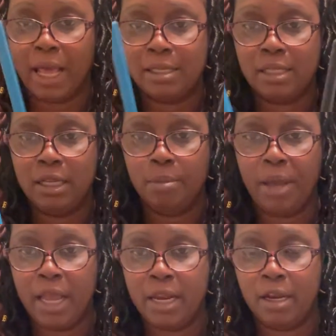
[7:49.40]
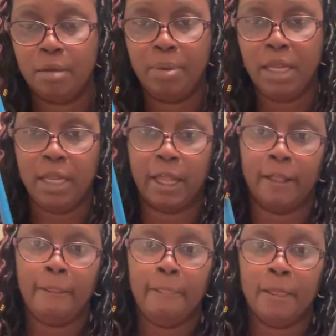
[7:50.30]
still painted the pen.
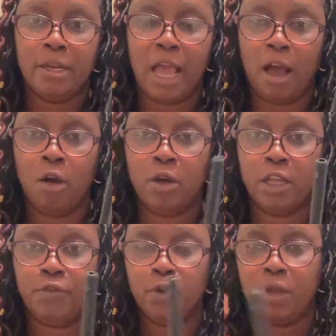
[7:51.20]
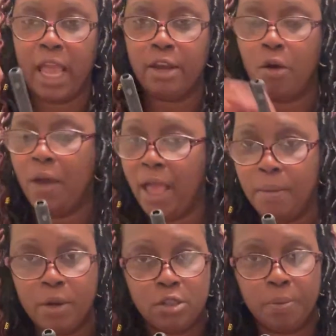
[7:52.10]
Now if you don't have
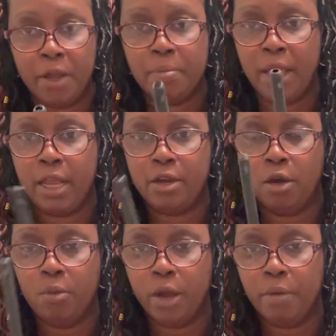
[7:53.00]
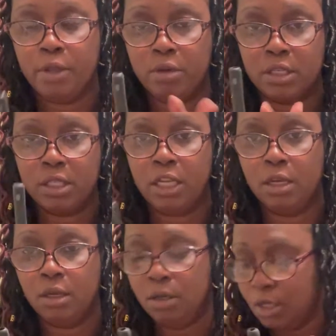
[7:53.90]
no spray paint, don't worry, you can
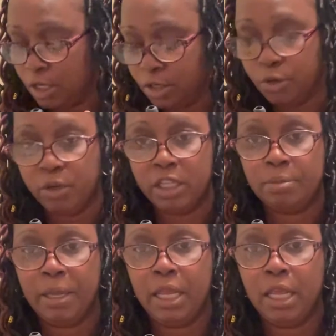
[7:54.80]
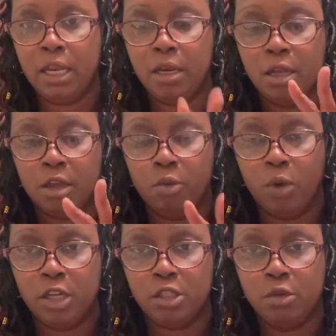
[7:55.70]
still do this pen.
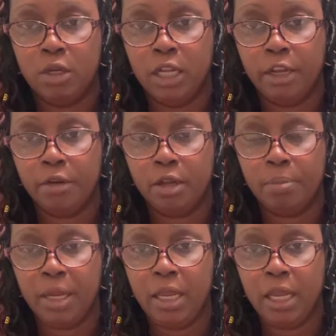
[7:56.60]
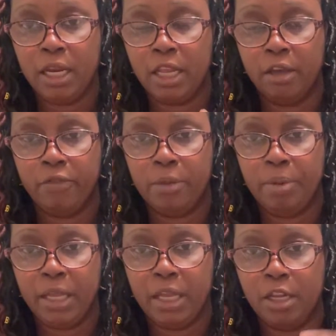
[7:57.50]
Once you glitter the pen, if the
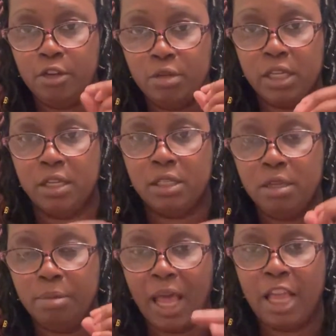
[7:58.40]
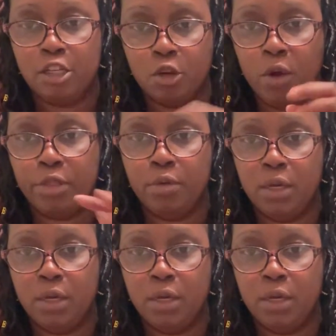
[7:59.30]
pen you still see black showing through the